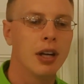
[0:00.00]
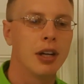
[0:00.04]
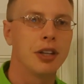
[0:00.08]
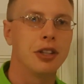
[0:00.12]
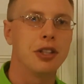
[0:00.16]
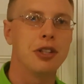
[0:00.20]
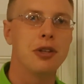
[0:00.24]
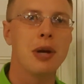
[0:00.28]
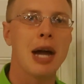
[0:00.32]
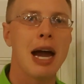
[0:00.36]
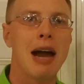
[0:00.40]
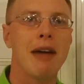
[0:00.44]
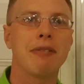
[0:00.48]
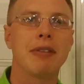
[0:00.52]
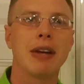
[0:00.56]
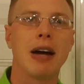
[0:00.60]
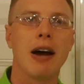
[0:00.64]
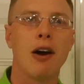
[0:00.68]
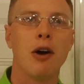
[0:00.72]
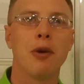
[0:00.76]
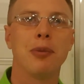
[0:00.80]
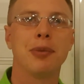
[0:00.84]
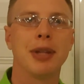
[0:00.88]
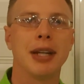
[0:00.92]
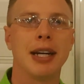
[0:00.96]
you have to
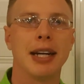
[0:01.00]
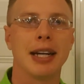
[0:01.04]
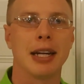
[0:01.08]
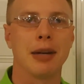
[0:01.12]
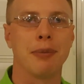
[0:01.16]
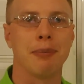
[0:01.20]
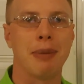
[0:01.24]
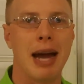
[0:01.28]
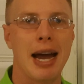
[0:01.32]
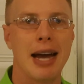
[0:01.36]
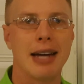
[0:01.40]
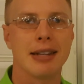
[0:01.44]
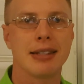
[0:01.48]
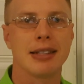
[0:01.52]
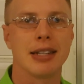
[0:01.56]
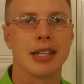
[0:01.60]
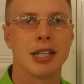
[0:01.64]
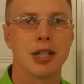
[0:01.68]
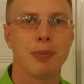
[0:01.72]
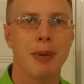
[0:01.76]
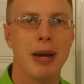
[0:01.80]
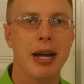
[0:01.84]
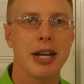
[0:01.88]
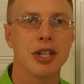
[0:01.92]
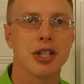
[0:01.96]
hope that it can pass
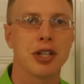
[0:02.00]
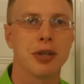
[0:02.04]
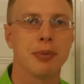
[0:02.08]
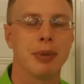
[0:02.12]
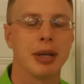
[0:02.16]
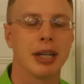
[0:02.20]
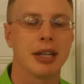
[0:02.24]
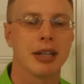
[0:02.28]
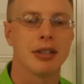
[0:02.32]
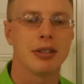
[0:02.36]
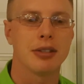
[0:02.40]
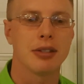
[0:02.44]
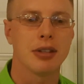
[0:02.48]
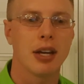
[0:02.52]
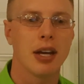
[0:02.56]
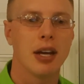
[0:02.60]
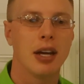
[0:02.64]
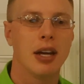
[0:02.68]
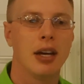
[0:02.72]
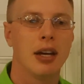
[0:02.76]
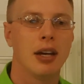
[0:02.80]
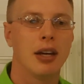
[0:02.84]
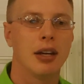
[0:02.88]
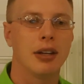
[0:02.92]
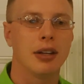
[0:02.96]
inspection, because
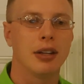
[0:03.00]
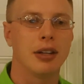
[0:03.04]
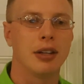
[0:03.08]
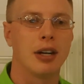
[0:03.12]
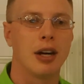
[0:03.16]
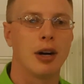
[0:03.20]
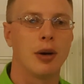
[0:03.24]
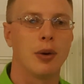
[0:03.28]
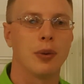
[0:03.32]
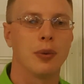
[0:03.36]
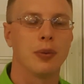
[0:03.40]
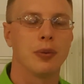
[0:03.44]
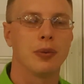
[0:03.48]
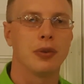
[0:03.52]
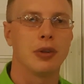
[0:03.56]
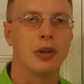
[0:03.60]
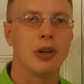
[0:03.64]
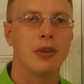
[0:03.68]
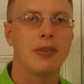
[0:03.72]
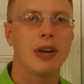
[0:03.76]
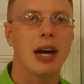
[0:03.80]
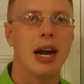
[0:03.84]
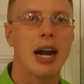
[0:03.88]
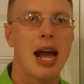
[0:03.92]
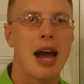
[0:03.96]

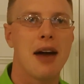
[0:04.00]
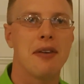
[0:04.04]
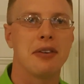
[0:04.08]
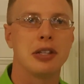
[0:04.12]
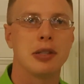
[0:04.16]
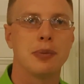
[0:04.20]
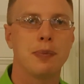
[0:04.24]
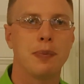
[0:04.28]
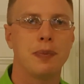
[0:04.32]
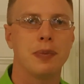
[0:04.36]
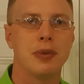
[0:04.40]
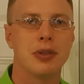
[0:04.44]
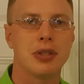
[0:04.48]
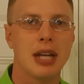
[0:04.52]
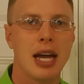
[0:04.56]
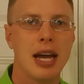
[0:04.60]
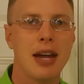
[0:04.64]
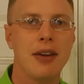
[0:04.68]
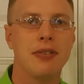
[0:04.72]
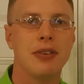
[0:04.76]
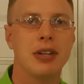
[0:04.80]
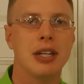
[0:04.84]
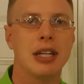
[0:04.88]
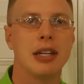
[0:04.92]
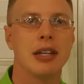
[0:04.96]
you've got to have a
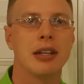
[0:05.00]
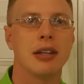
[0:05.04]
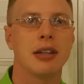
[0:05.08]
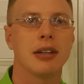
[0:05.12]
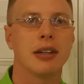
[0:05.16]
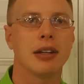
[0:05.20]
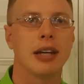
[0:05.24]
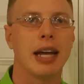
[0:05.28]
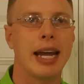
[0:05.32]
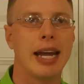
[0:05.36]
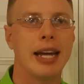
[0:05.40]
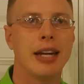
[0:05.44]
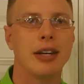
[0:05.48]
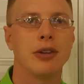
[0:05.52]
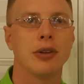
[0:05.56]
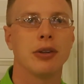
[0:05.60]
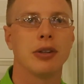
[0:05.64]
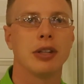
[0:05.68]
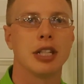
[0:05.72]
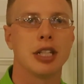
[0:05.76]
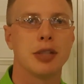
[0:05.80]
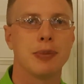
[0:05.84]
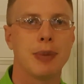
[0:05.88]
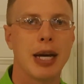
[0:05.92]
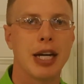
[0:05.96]
safety annual
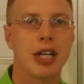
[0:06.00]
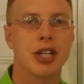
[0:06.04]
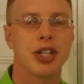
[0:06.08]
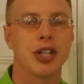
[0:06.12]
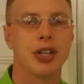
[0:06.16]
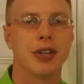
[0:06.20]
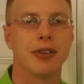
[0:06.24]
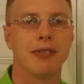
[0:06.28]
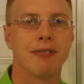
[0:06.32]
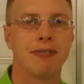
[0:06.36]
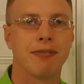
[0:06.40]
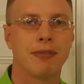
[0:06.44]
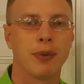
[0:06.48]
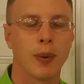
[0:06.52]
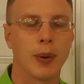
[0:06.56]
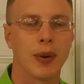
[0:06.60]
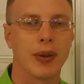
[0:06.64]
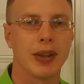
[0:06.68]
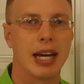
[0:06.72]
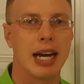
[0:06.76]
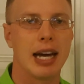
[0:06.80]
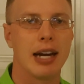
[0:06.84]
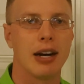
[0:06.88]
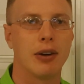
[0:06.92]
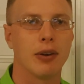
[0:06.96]
inspection for
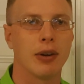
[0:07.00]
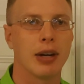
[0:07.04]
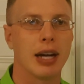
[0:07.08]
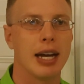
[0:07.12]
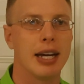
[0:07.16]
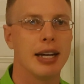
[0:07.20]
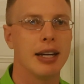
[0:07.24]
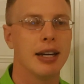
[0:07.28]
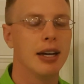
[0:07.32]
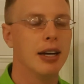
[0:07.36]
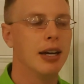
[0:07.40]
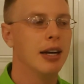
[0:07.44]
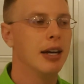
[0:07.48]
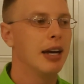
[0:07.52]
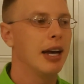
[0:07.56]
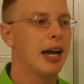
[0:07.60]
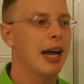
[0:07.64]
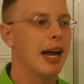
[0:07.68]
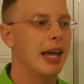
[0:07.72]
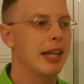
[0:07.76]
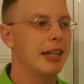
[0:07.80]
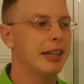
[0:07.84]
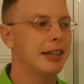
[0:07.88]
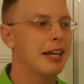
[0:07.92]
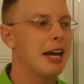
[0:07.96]
that. Okay,
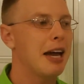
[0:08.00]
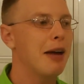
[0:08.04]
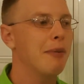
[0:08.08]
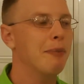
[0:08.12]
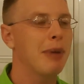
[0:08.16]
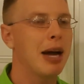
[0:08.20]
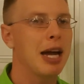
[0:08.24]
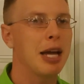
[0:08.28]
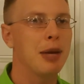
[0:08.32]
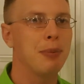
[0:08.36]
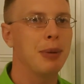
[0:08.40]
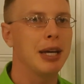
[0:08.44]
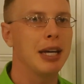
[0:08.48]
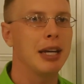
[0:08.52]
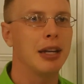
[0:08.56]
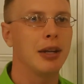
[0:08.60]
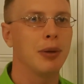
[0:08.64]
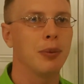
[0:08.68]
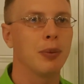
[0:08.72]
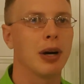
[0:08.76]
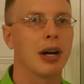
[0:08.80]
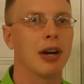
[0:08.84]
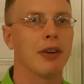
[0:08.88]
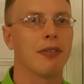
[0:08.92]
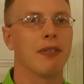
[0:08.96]
and that may be
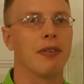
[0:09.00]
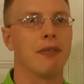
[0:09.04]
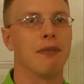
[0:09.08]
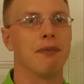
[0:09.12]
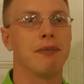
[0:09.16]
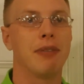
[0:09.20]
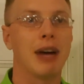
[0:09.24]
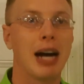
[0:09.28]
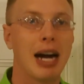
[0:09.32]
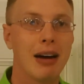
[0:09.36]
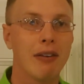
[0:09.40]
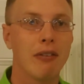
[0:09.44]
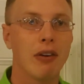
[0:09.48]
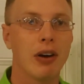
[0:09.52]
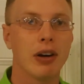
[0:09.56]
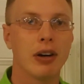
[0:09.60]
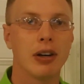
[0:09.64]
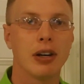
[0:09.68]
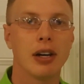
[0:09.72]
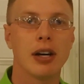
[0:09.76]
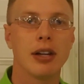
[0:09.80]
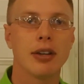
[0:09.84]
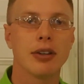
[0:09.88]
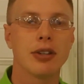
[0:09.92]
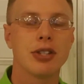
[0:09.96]
anywhere from
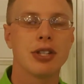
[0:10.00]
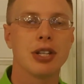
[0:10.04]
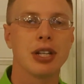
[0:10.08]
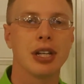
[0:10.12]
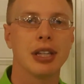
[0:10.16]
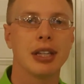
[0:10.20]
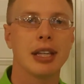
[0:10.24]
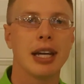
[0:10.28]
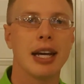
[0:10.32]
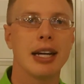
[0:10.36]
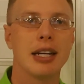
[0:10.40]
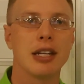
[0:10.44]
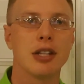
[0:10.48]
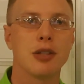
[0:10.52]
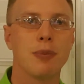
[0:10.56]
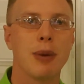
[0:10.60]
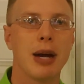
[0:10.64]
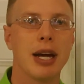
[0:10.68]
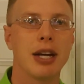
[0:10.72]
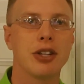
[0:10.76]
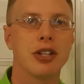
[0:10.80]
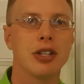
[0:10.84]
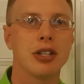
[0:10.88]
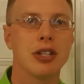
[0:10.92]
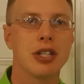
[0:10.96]
$500 to get that
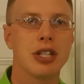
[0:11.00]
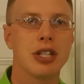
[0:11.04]
inspection